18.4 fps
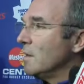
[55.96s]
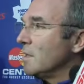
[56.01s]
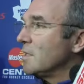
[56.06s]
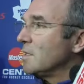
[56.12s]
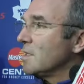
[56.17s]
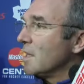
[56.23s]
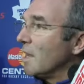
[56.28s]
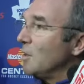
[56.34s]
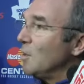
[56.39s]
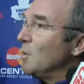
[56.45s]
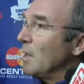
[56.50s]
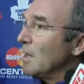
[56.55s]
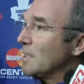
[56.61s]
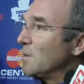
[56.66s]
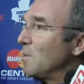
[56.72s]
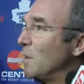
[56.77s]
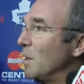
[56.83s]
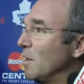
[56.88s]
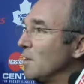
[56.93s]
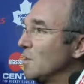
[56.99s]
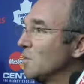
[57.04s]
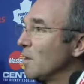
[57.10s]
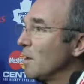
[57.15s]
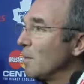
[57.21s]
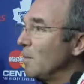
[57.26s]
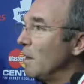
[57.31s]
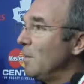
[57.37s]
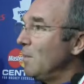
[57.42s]
to decide who gets to be on the
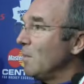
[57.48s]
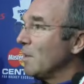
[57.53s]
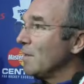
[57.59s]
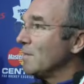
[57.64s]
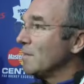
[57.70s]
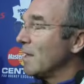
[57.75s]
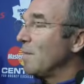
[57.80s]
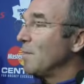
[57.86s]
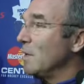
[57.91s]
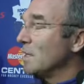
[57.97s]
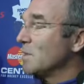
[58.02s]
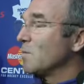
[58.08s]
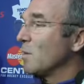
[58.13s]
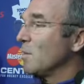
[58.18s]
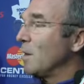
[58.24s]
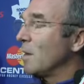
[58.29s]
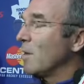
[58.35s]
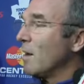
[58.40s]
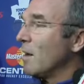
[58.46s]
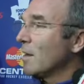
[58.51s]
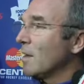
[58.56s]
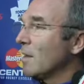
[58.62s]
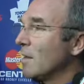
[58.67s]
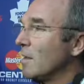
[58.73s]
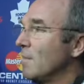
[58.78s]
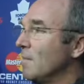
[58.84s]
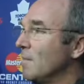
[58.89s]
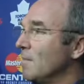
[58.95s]
Toronto Maple Leafs. That means we're a better hockey
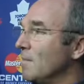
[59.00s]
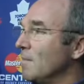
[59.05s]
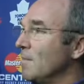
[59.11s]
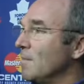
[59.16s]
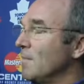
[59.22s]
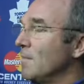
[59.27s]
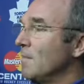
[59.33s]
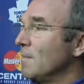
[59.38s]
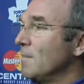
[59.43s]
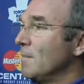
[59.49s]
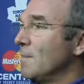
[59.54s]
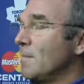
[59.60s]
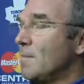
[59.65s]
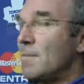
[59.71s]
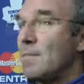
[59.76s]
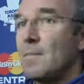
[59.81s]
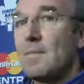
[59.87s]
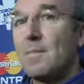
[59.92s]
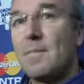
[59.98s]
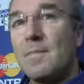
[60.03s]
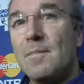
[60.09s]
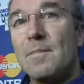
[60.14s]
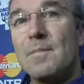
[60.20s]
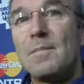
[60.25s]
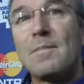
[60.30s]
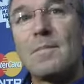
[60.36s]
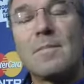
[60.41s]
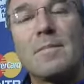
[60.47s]
club do injuries
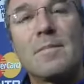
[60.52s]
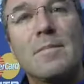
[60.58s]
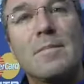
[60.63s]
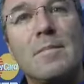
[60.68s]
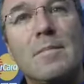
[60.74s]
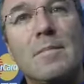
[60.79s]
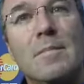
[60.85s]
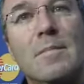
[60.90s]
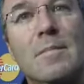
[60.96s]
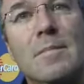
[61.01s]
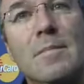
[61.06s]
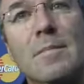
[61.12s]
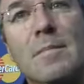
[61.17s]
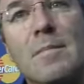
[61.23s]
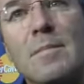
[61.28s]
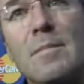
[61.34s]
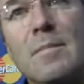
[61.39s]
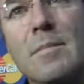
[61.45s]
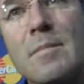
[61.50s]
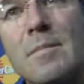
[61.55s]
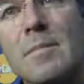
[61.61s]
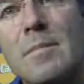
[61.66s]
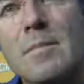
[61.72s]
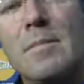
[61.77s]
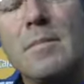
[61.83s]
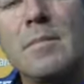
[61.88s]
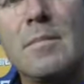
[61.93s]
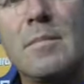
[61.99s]
at all or guys getting
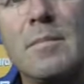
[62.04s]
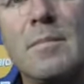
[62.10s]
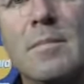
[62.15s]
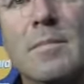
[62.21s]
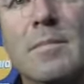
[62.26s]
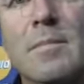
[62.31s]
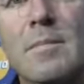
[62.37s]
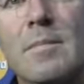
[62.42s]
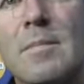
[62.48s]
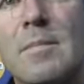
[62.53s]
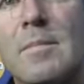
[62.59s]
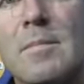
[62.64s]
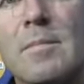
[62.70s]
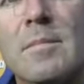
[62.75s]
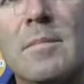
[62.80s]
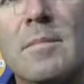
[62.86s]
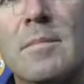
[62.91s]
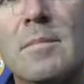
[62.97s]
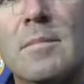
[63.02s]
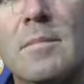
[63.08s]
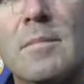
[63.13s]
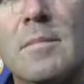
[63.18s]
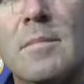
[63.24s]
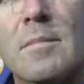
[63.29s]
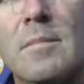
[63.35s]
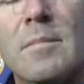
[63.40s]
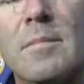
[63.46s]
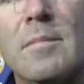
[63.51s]
healthy also impact who you
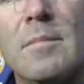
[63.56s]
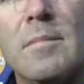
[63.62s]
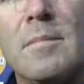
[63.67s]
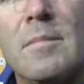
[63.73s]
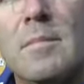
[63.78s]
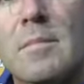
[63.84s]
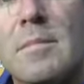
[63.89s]
may have